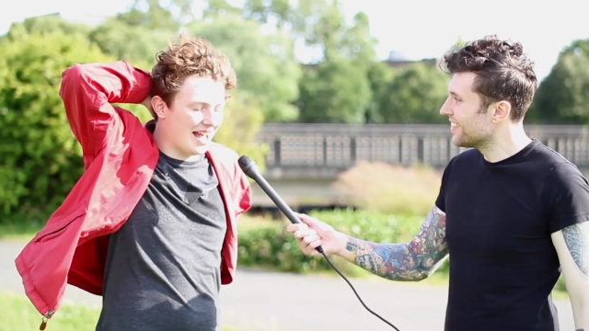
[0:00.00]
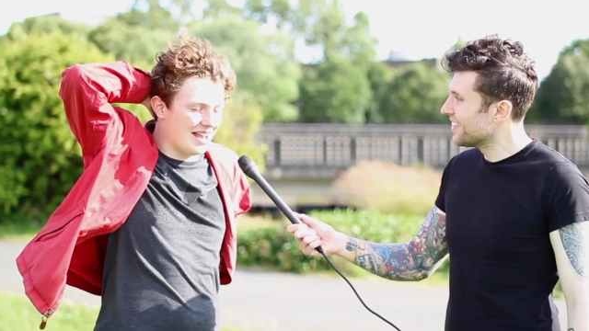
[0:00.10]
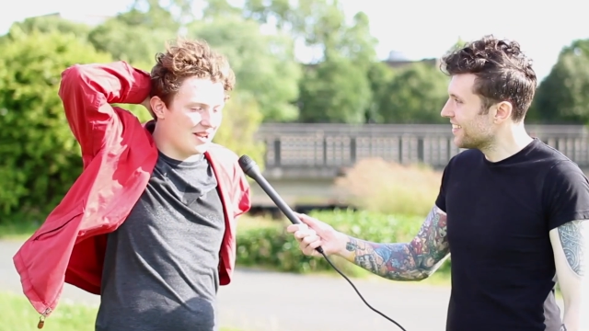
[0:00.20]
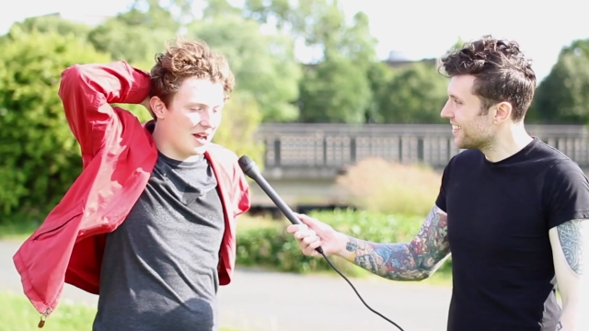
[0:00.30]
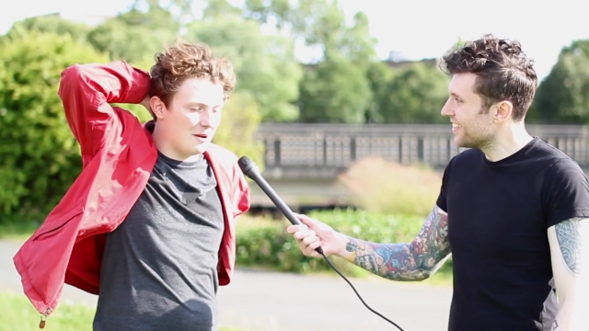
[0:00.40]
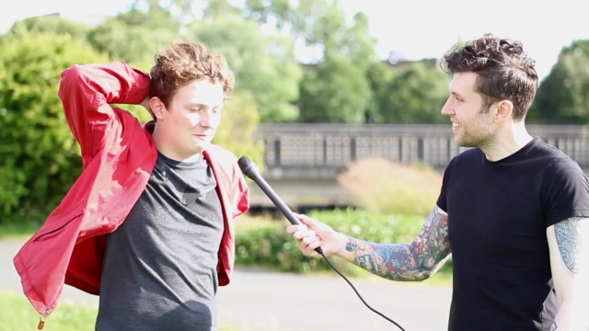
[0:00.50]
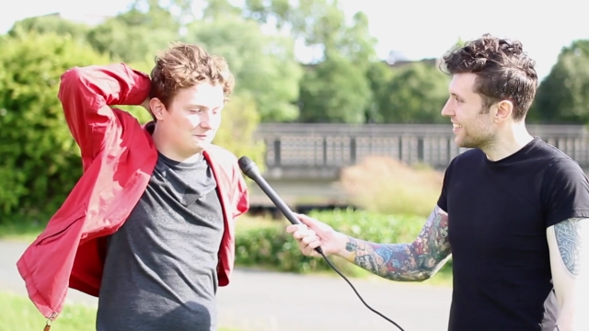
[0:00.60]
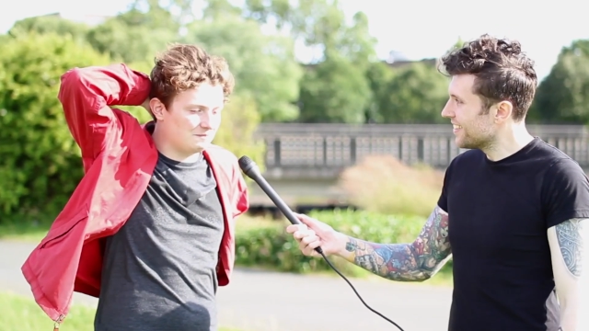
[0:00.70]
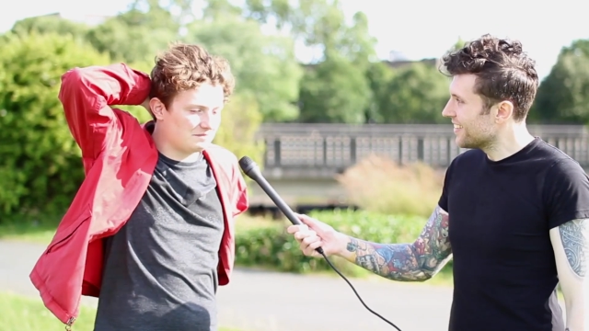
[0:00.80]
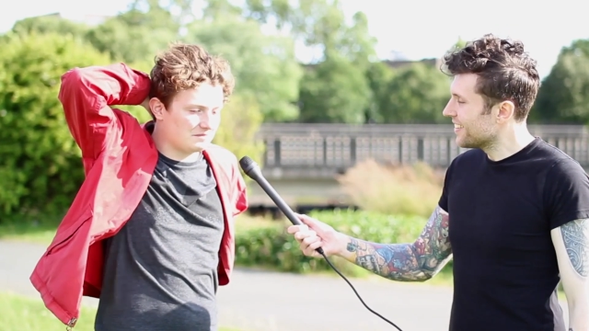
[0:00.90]
Speaker 1: And,
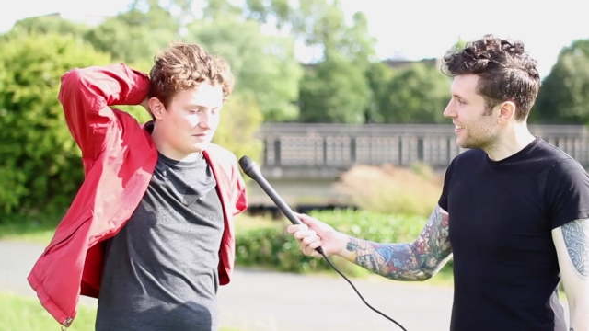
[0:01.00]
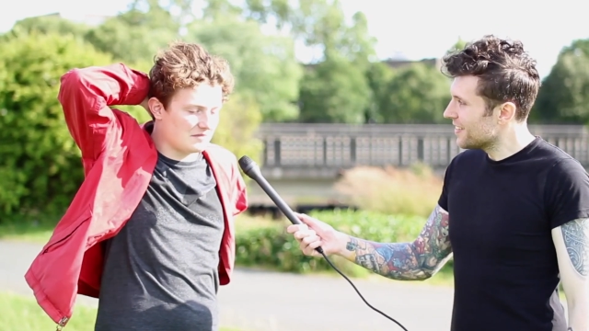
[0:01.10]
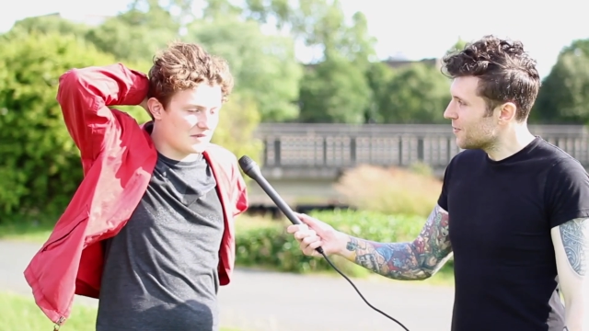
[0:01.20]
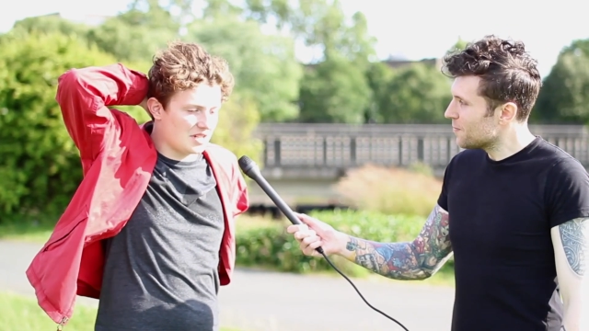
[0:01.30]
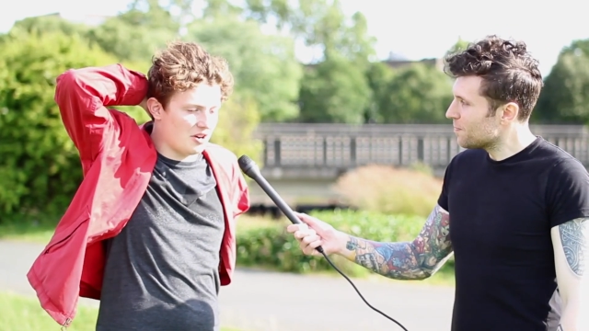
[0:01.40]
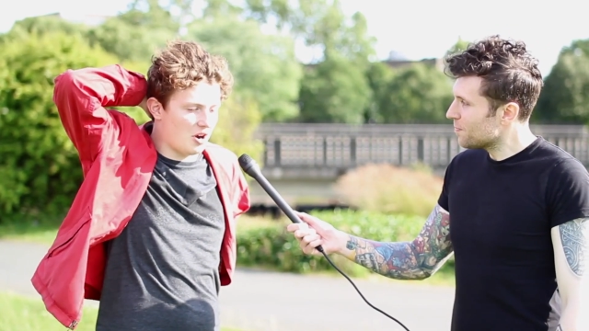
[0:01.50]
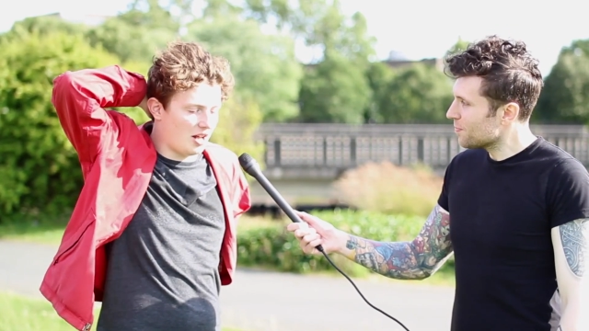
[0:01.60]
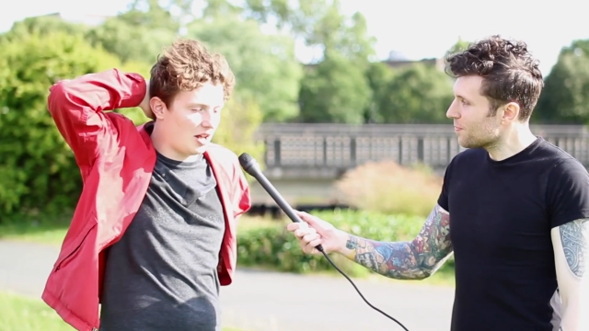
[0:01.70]
um, you know, I'll,